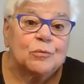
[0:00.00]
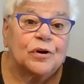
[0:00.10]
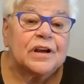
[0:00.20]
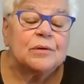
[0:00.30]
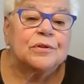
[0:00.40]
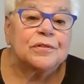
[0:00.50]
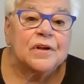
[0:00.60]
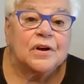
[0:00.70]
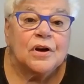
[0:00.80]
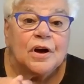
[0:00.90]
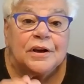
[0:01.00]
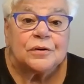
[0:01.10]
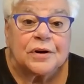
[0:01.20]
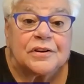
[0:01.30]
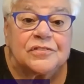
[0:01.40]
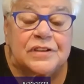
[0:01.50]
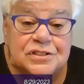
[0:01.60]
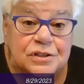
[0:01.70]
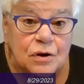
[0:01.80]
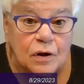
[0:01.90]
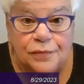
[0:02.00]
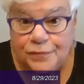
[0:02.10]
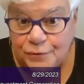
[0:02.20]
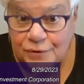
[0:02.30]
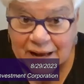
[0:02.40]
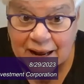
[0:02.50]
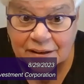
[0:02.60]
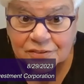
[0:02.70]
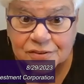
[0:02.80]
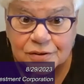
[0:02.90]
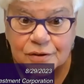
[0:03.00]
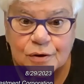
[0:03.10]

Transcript: I'm working with an organization called Third Act,